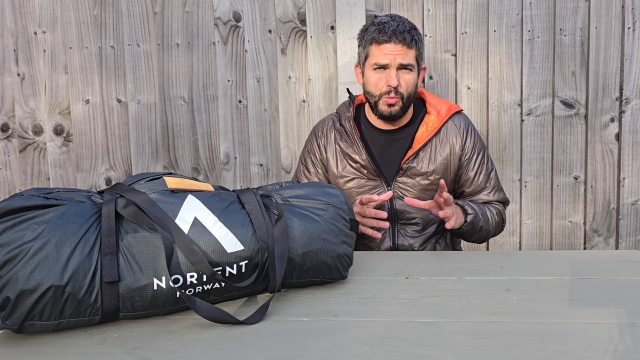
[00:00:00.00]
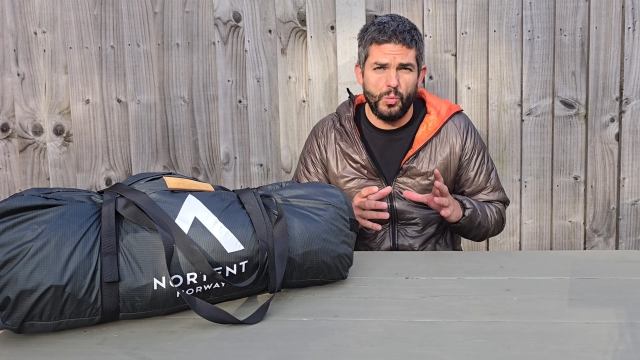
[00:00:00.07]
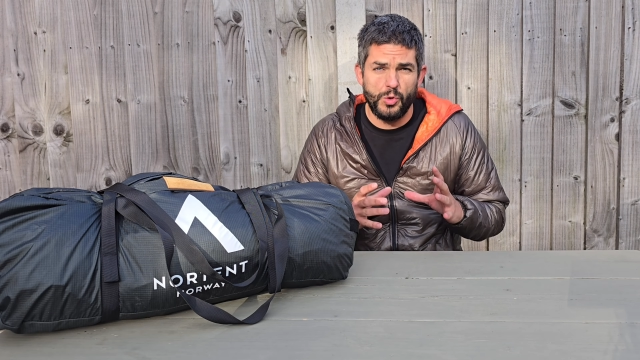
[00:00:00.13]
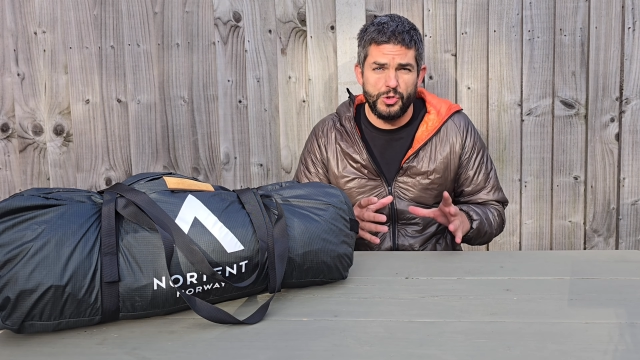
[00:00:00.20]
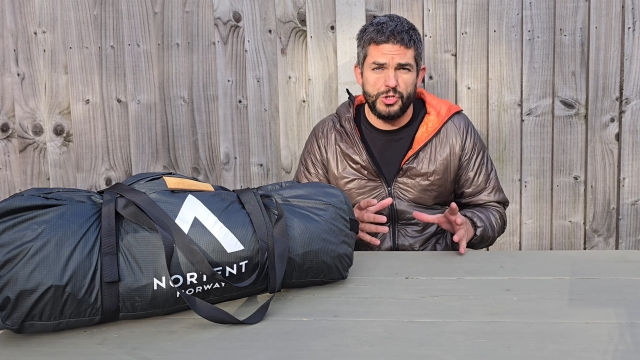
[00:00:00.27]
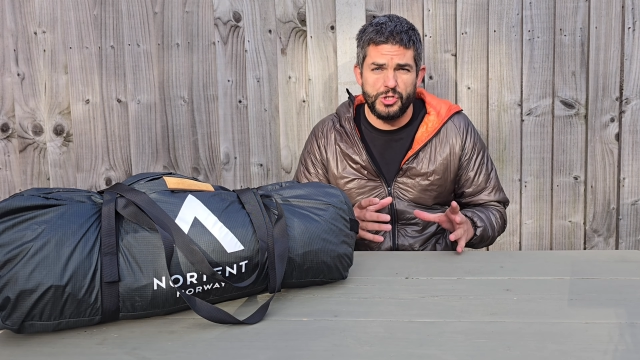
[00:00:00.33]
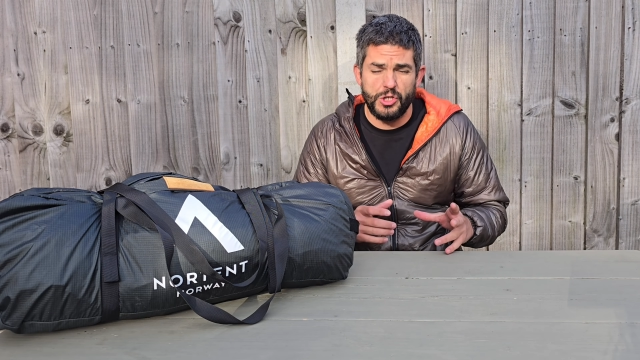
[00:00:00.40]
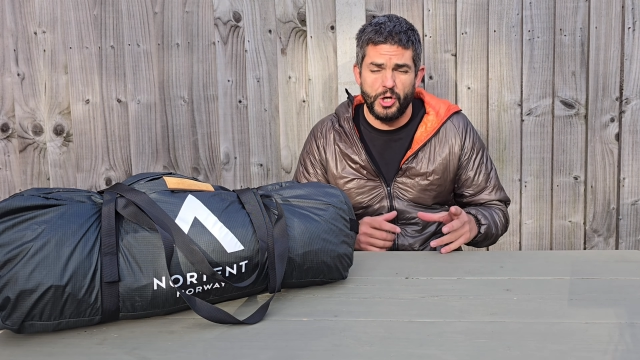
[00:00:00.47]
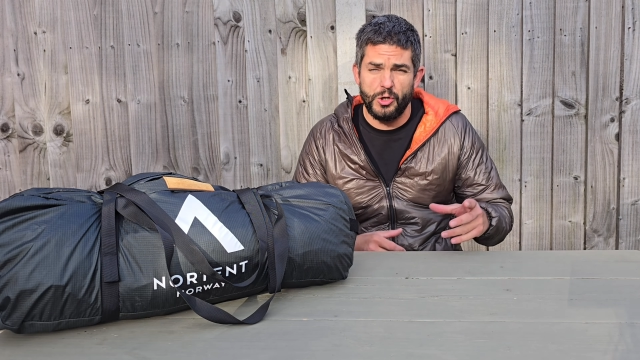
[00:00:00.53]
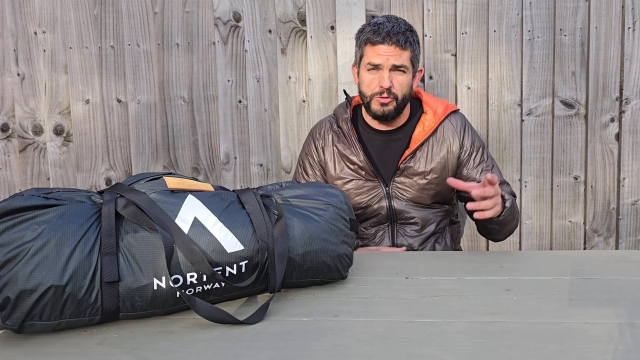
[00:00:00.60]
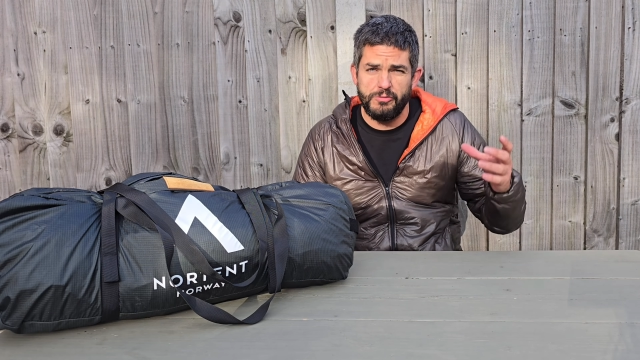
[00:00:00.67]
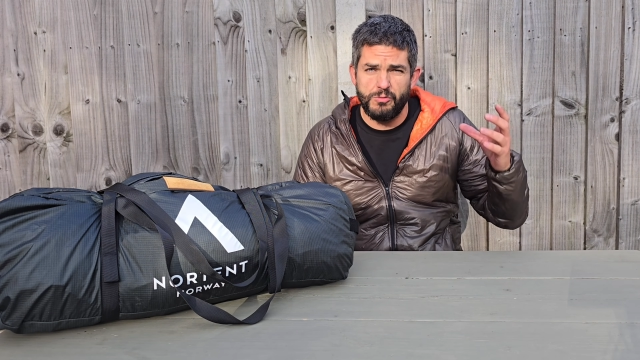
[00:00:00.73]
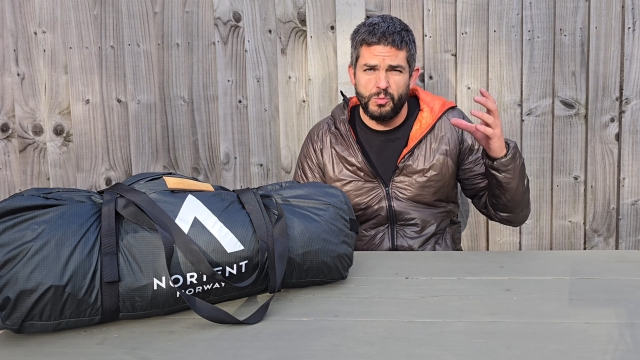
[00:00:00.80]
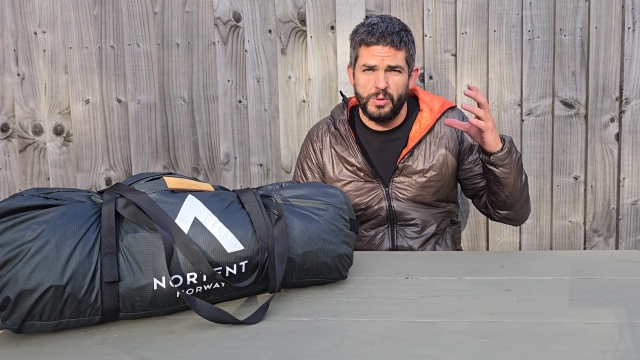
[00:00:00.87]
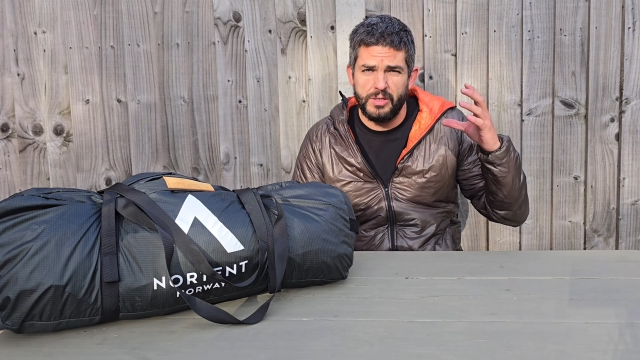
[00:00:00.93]
wood
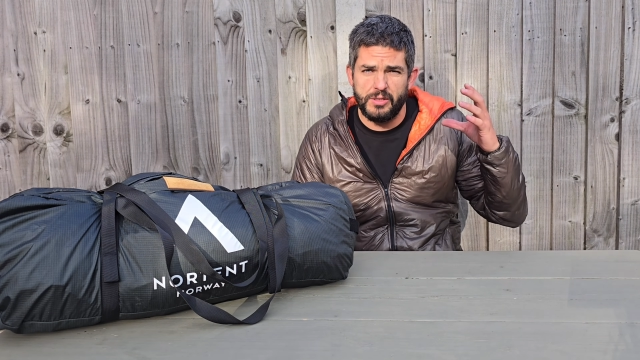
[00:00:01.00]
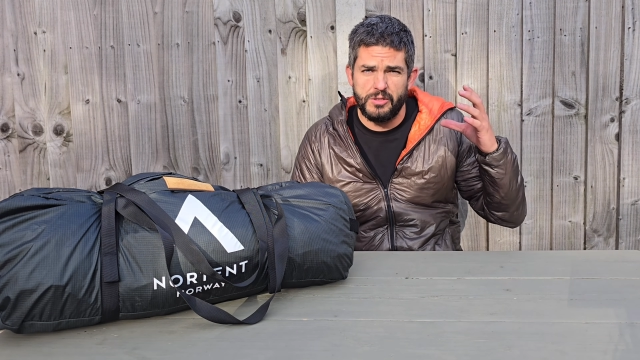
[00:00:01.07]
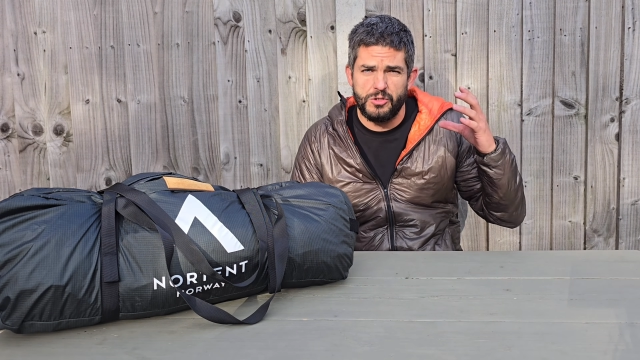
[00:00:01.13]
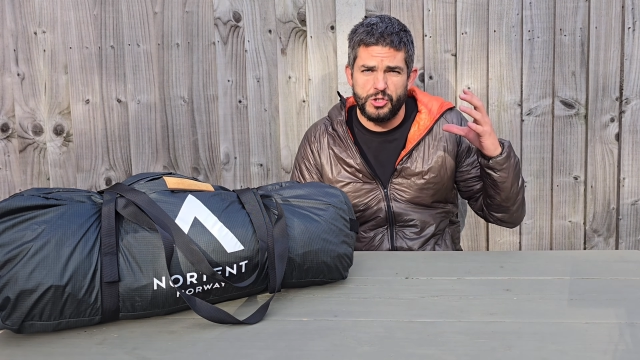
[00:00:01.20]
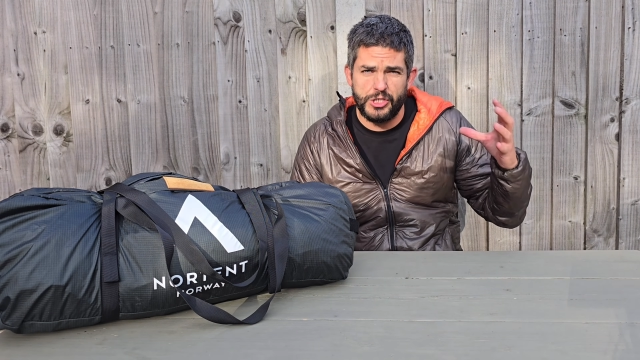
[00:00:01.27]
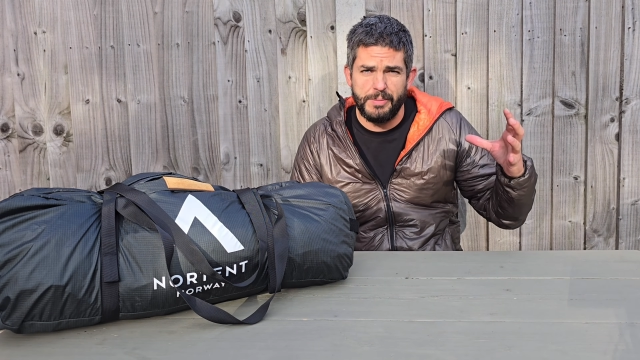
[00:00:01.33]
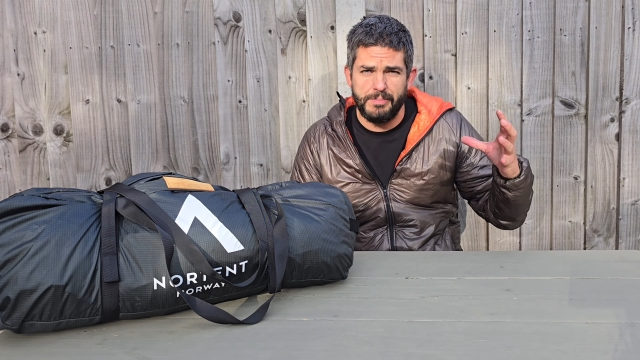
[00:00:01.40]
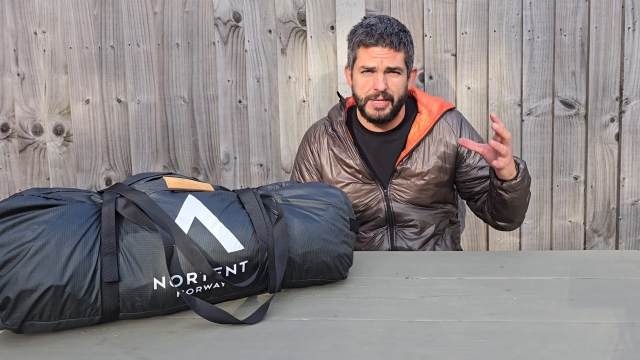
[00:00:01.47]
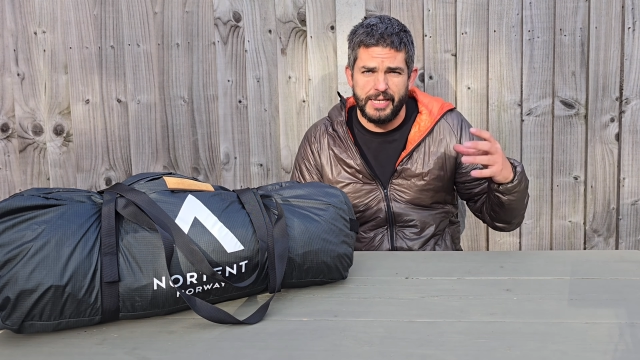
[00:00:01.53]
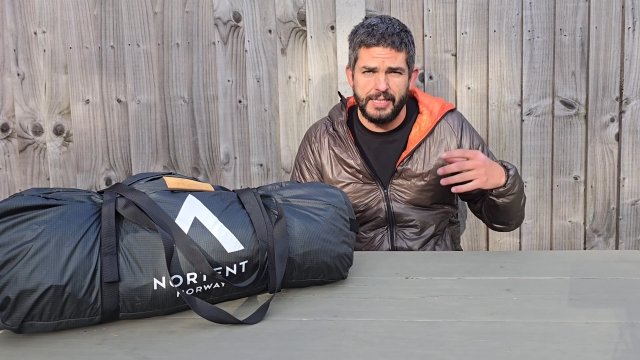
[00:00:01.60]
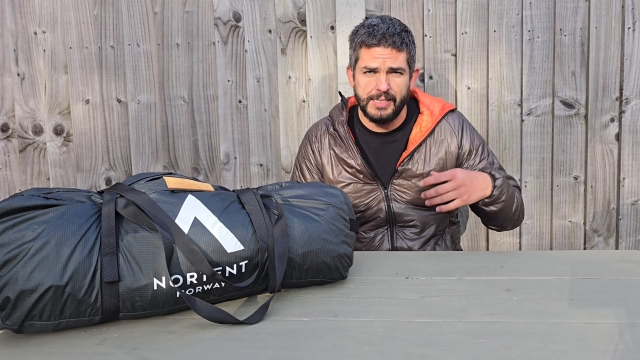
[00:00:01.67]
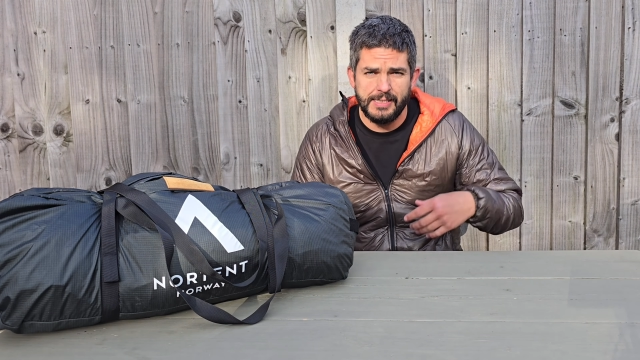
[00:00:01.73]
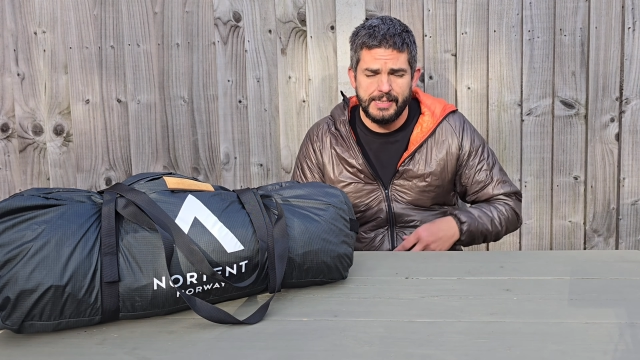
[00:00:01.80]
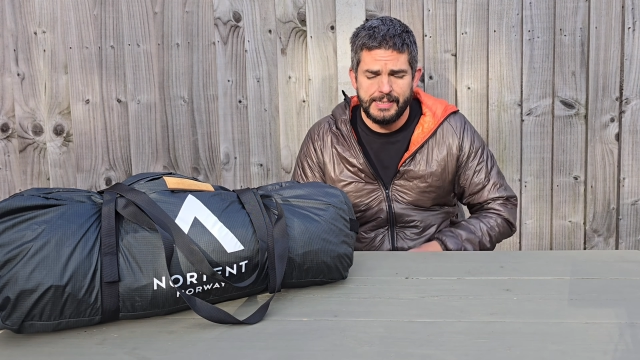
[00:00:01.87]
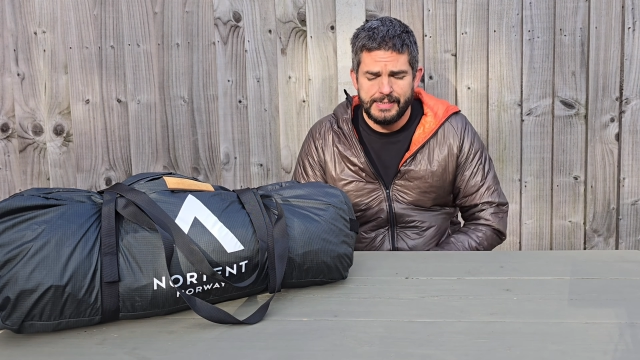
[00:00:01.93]
stove with
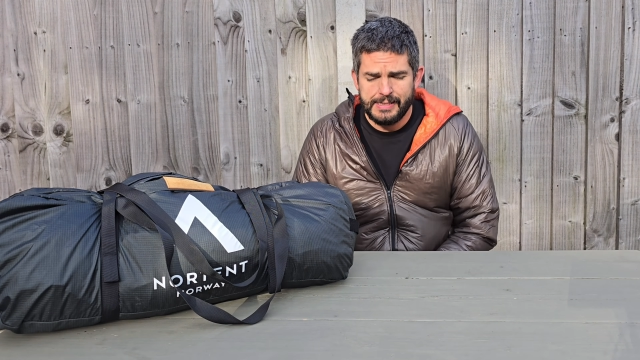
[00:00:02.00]
chimney.